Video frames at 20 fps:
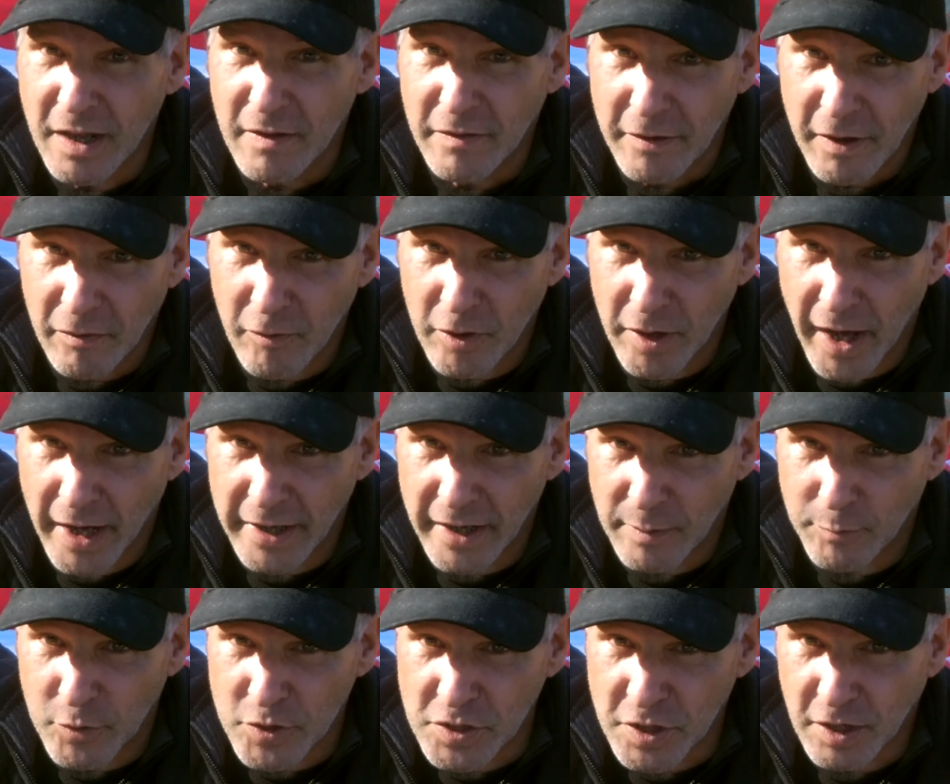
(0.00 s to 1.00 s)
The other 98%
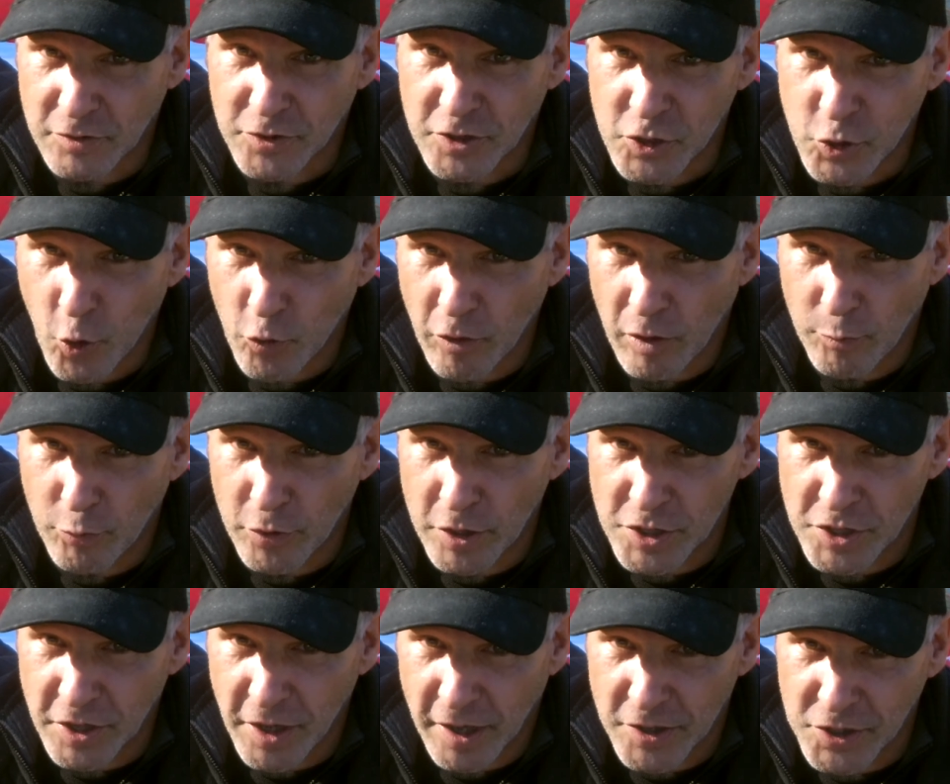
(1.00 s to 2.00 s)
should show their
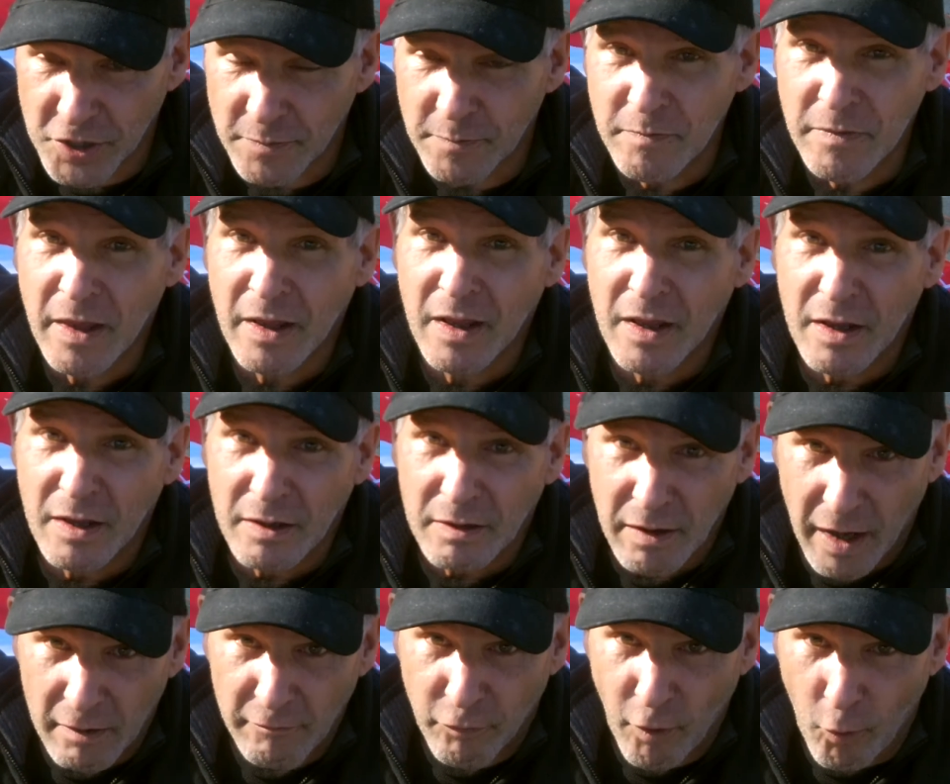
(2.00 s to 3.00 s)
appreciation
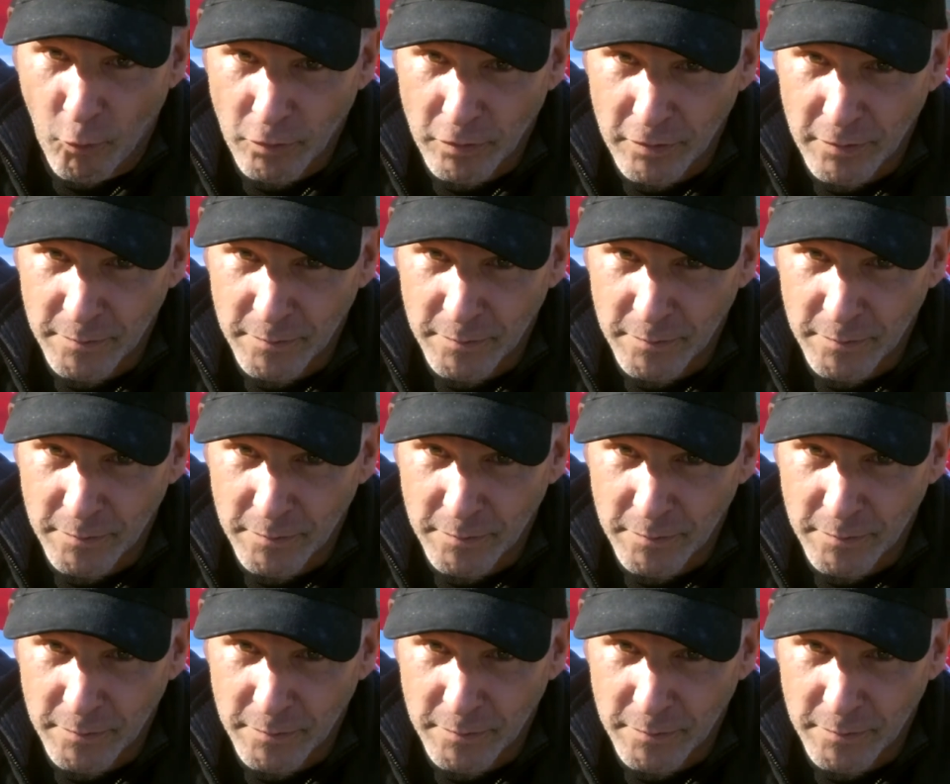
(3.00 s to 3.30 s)
and vote.